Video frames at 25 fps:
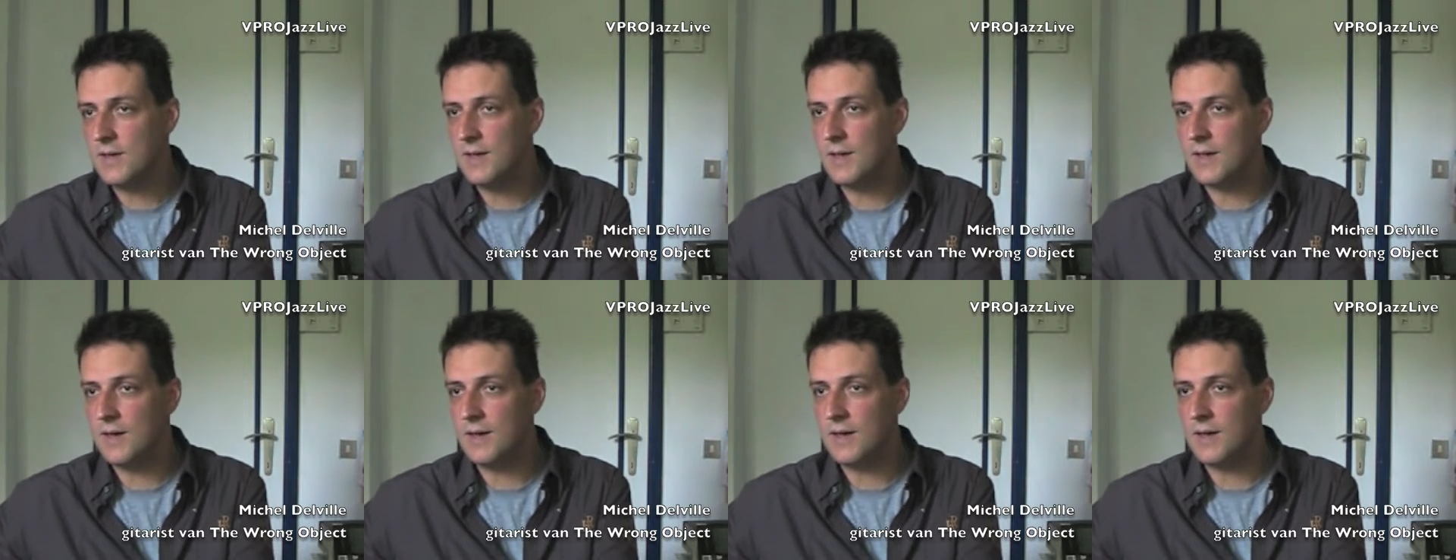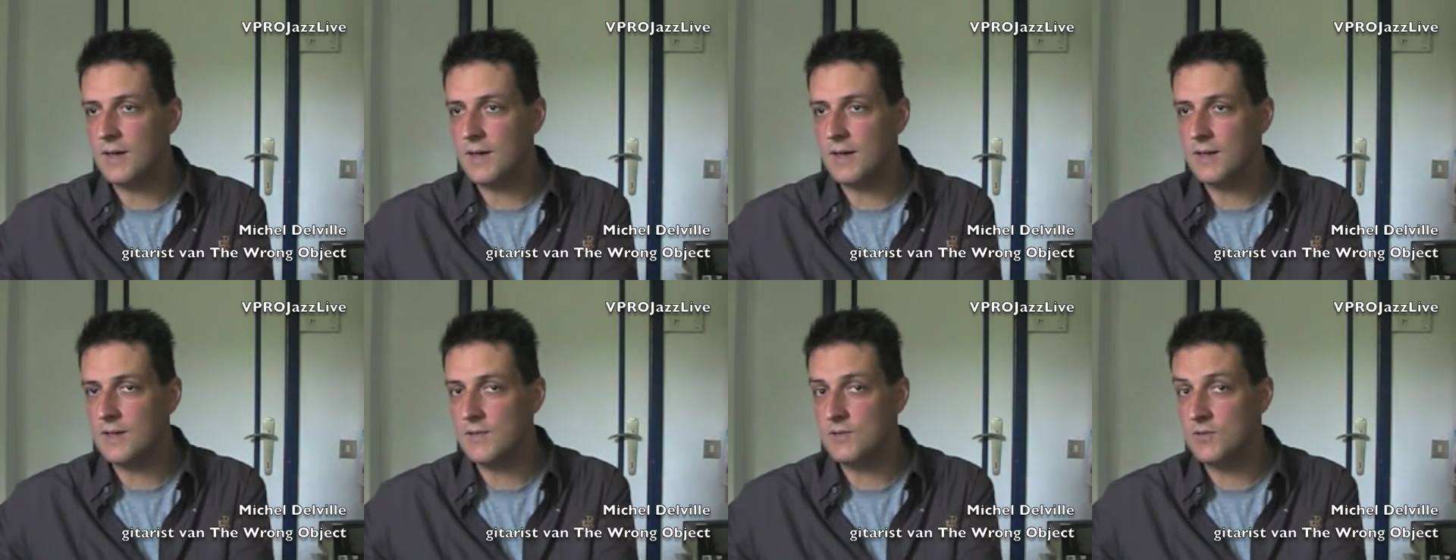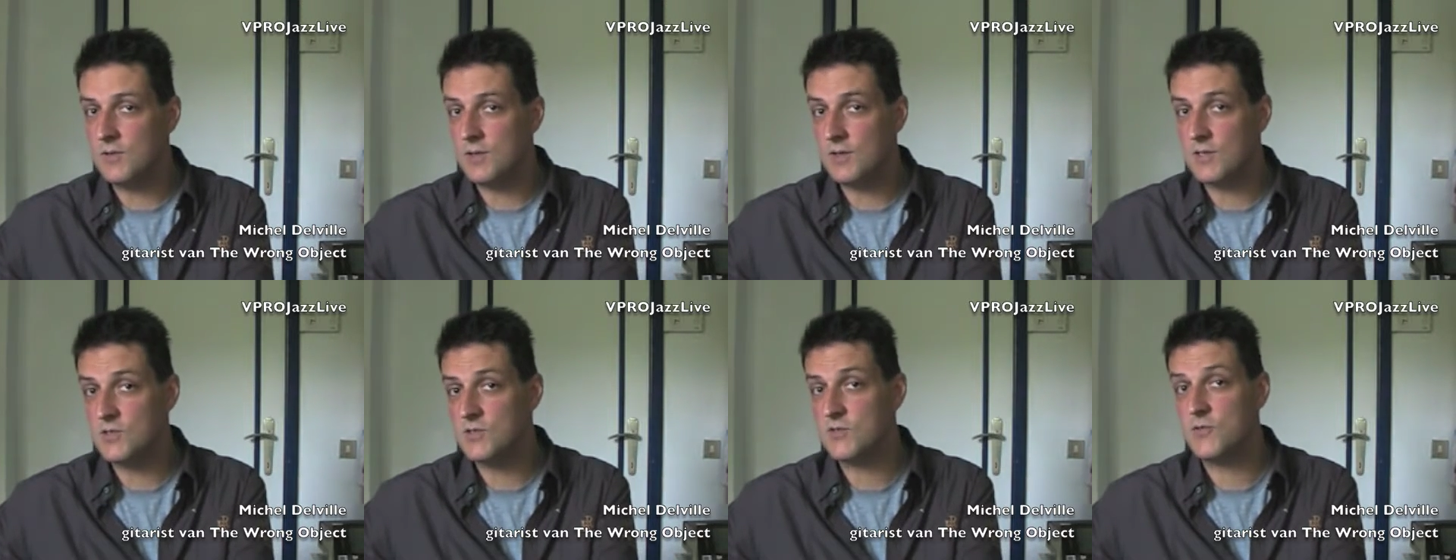It
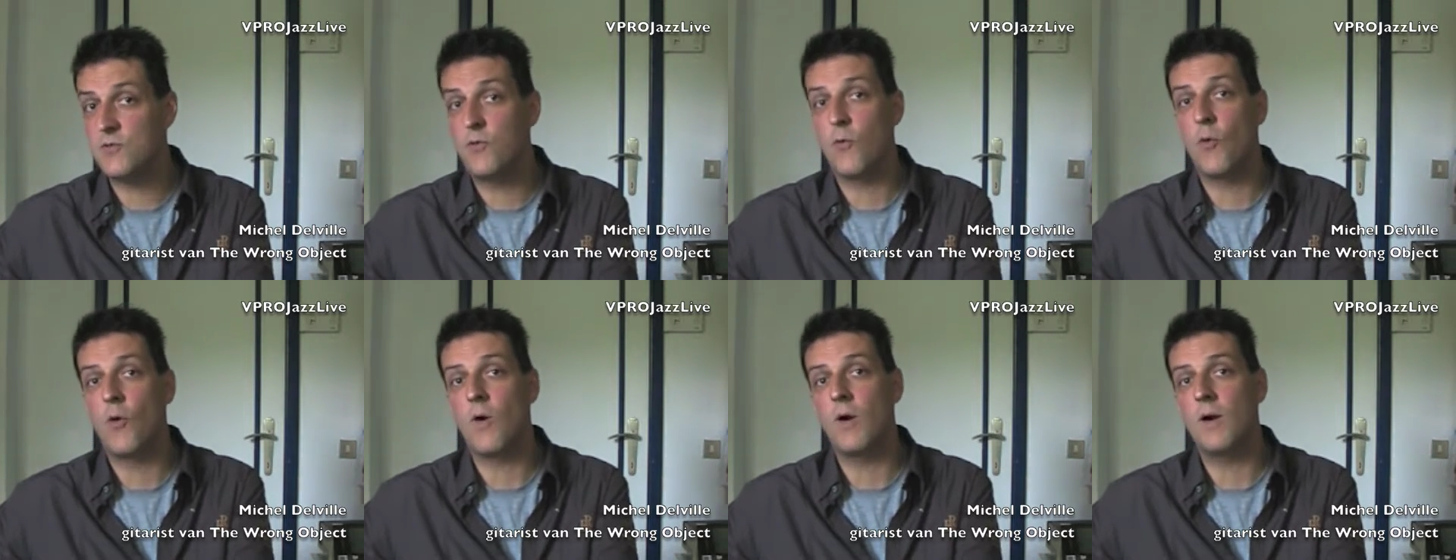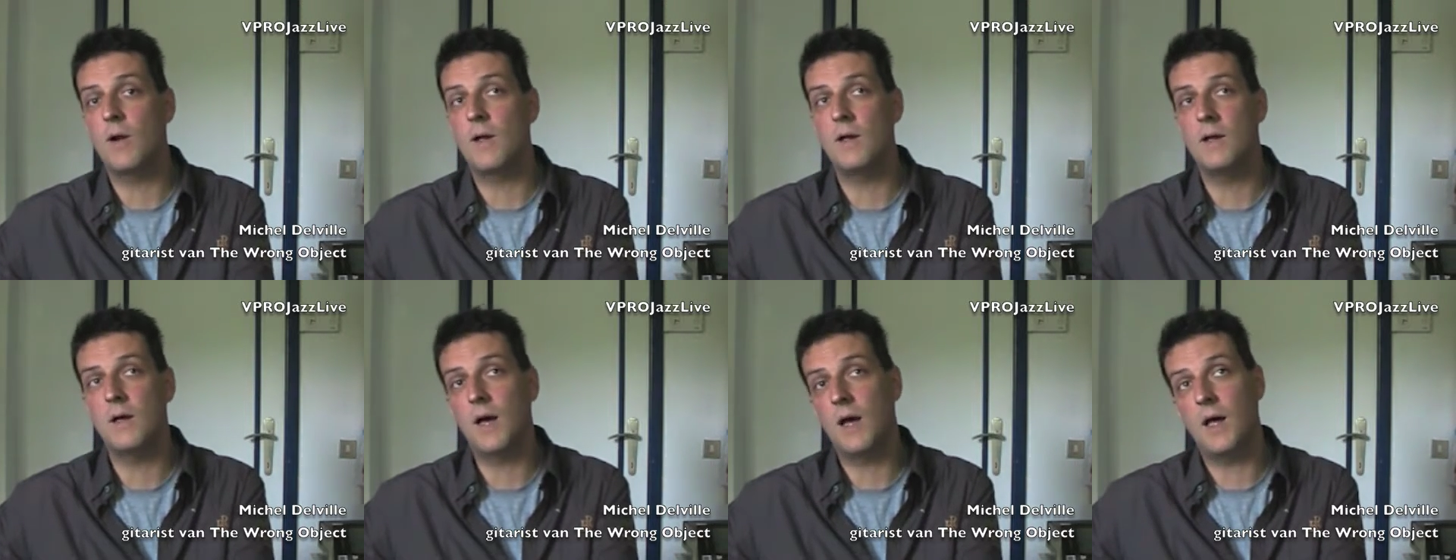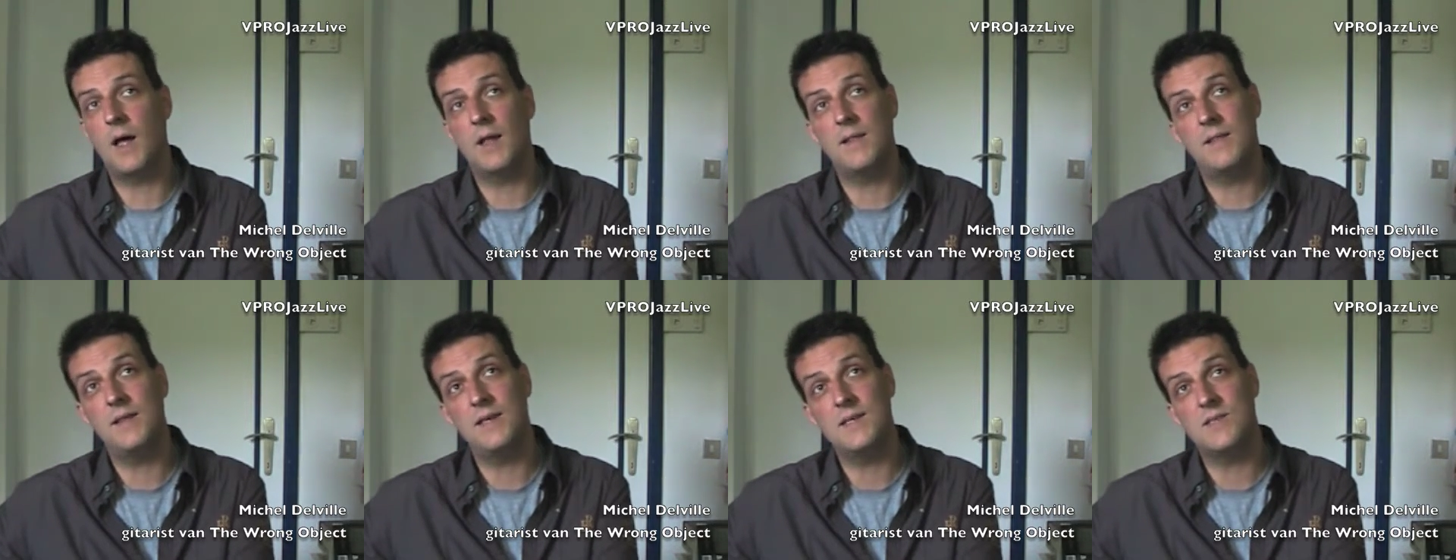took us
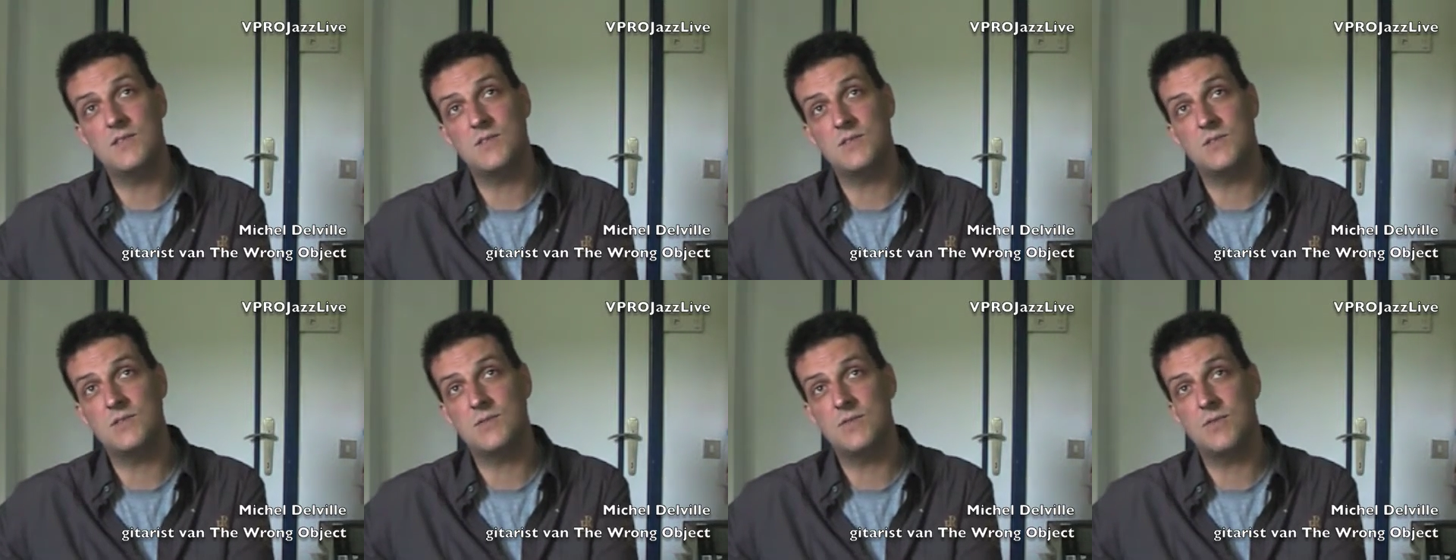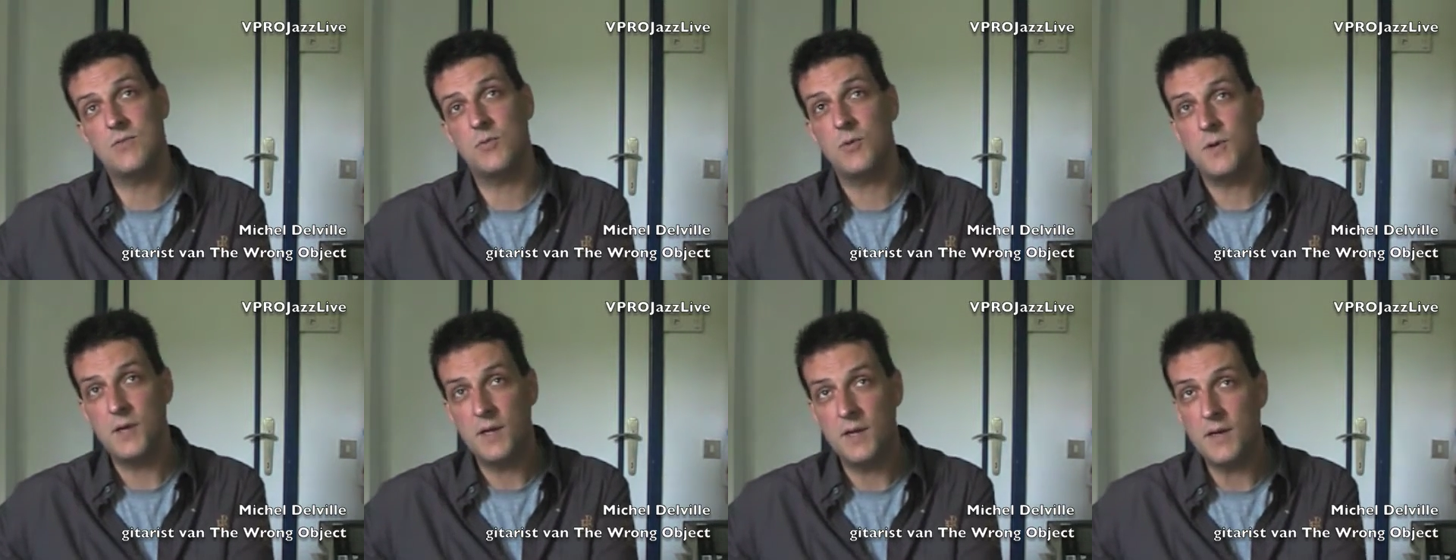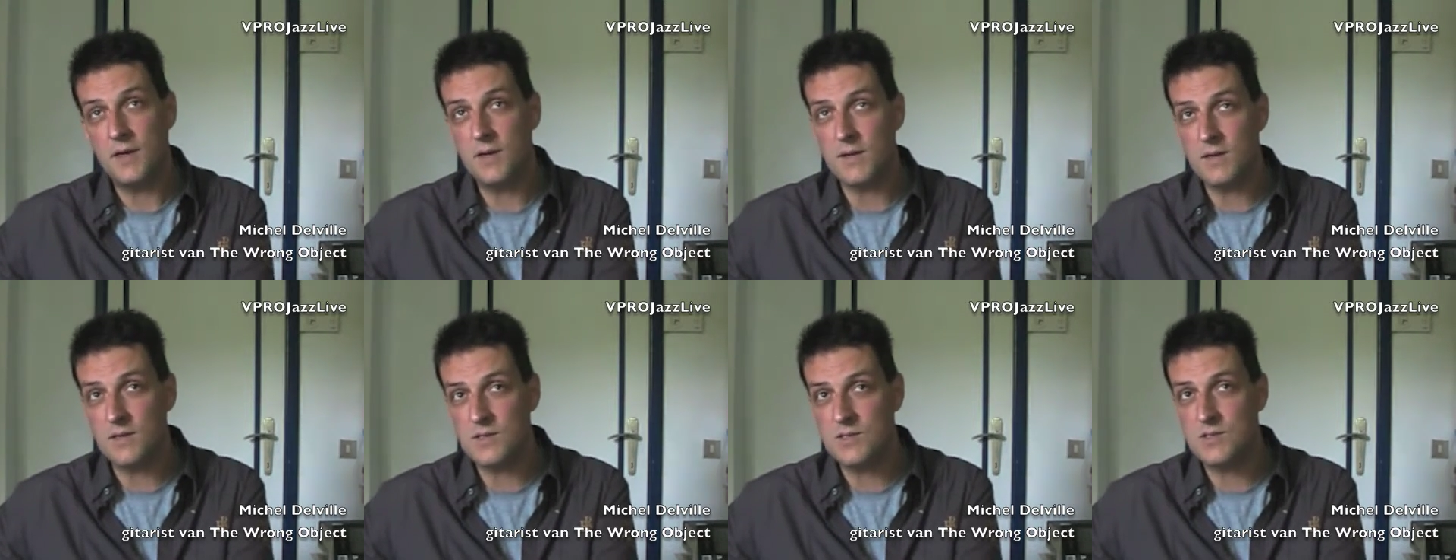at least 3
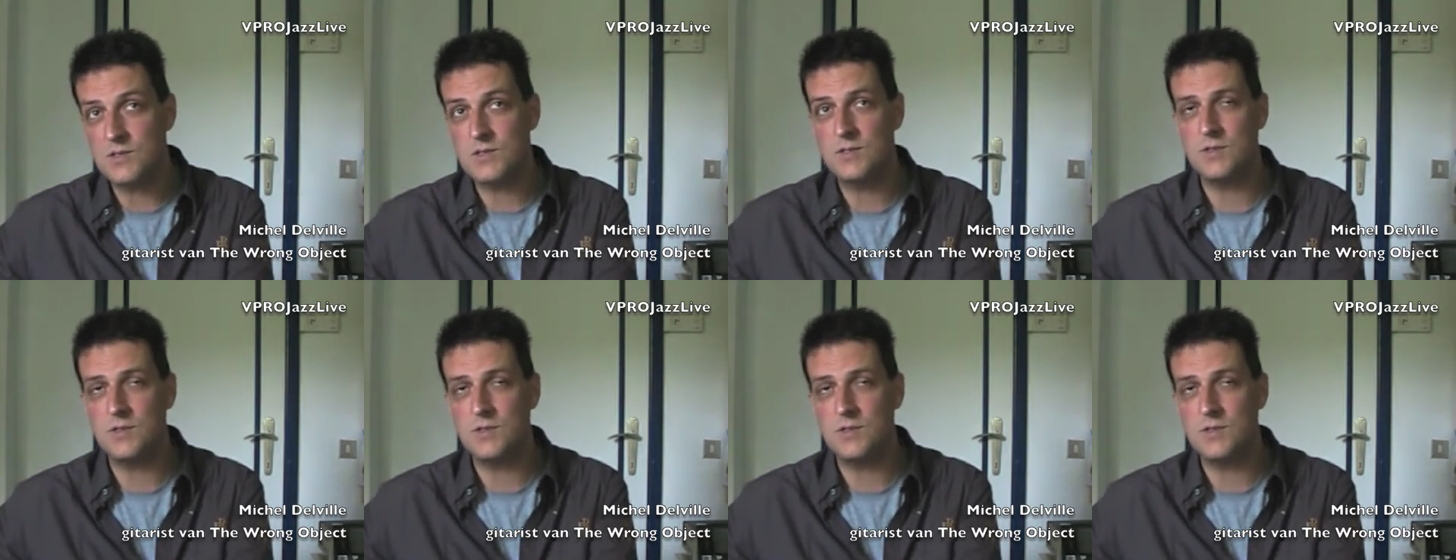years